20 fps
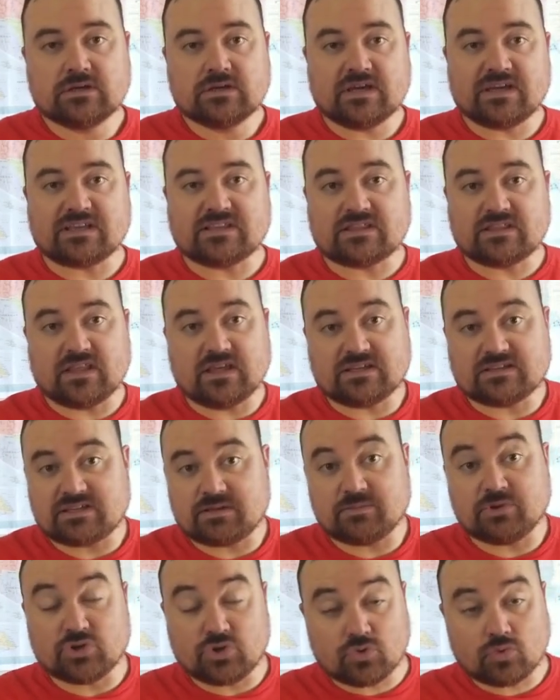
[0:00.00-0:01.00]
they
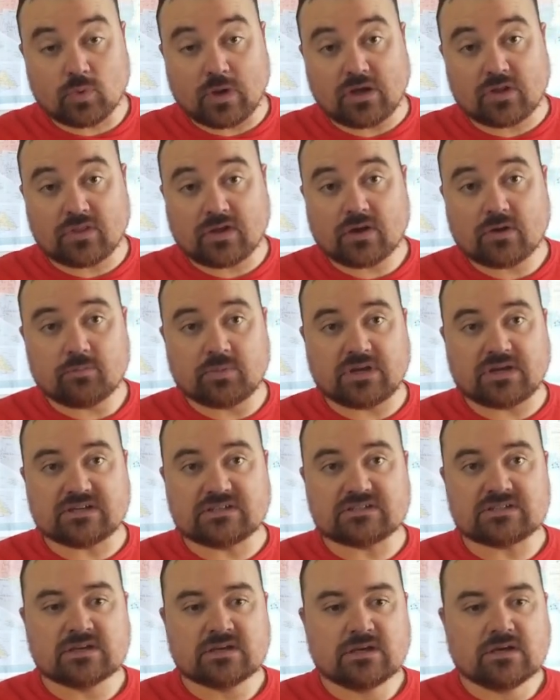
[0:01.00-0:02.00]
seem to do well there,
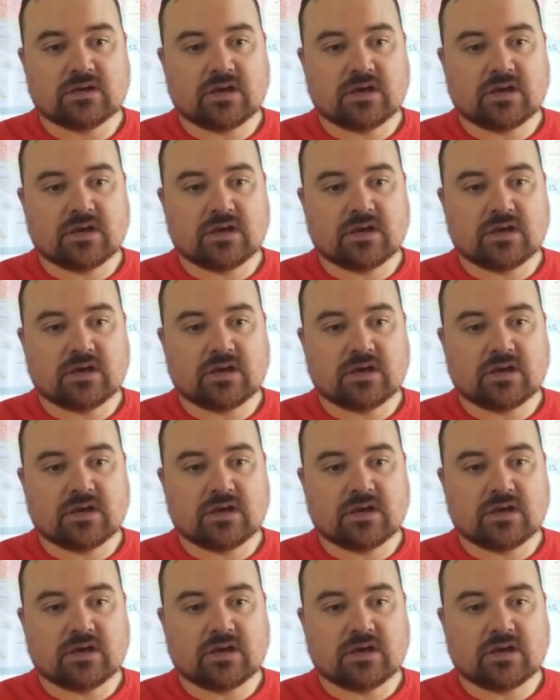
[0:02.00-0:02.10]
because